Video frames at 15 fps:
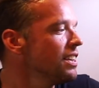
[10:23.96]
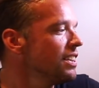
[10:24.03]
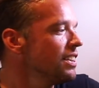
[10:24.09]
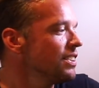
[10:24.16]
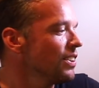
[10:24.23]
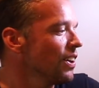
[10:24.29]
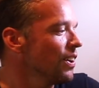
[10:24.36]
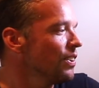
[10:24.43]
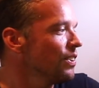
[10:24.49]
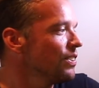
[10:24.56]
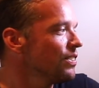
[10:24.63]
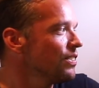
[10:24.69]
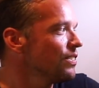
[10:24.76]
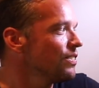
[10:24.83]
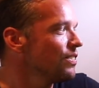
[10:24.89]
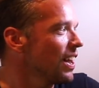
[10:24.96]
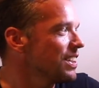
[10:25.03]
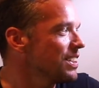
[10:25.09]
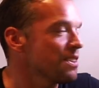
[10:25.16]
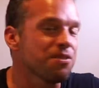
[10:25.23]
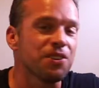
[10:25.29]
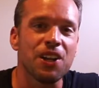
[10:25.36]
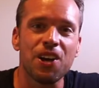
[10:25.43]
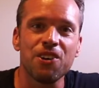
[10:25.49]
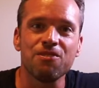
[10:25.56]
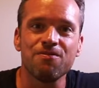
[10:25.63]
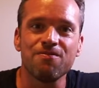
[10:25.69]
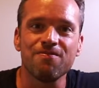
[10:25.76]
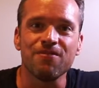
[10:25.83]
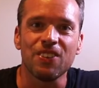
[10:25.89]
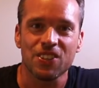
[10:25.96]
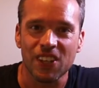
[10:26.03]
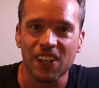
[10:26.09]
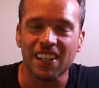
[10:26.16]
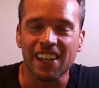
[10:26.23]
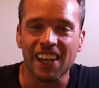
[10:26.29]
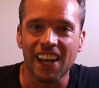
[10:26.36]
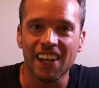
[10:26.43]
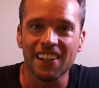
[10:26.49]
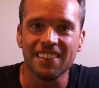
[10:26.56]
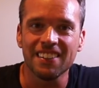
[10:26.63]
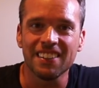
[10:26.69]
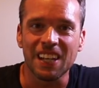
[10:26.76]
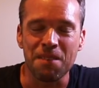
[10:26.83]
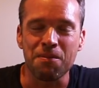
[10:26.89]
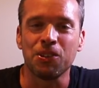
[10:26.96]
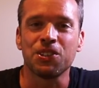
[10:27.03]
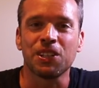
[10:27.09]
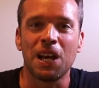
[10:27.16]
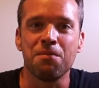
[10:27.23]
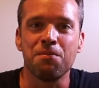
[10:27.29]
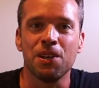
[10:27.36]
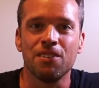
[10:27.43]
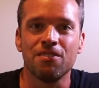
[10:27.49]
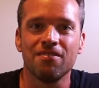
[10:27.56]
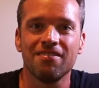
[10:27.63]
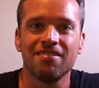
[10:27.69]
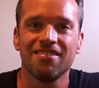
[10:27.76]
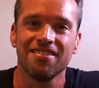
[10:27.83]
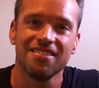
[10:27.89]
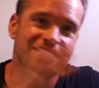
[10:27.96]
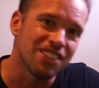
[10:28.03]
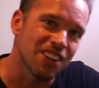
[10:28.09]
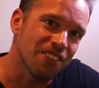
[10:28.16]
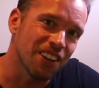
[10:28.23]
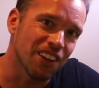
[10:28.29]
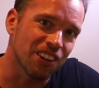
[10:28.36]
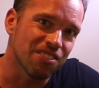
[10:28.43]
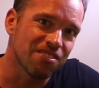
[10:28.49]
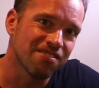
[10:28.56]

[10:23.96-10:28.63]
So that's it for now. You take care, keep on scaping. Cheerio.